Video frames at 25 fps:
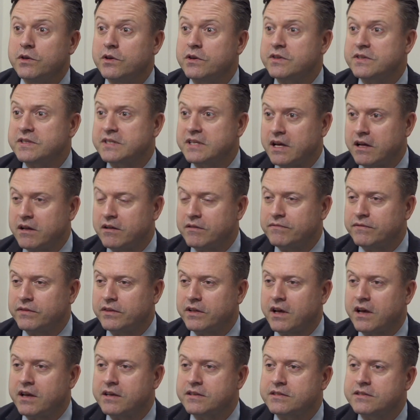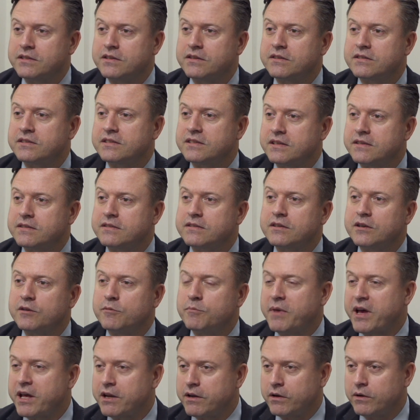yourself lost your sister
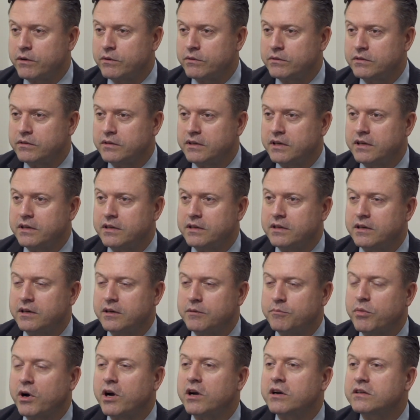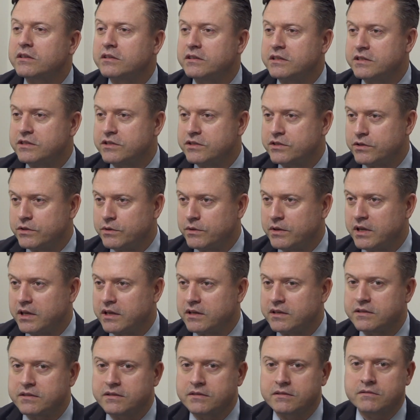Meadow in the Parkland
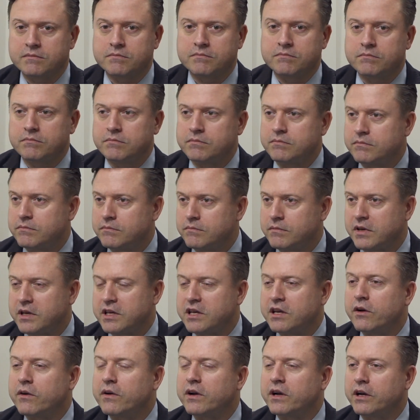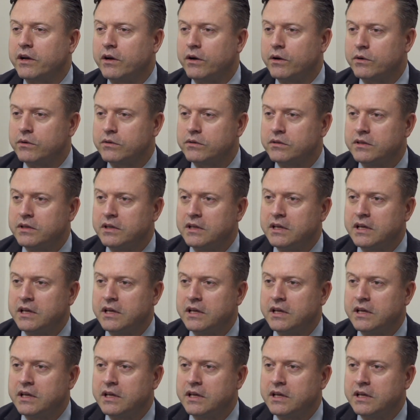shootings a year ago.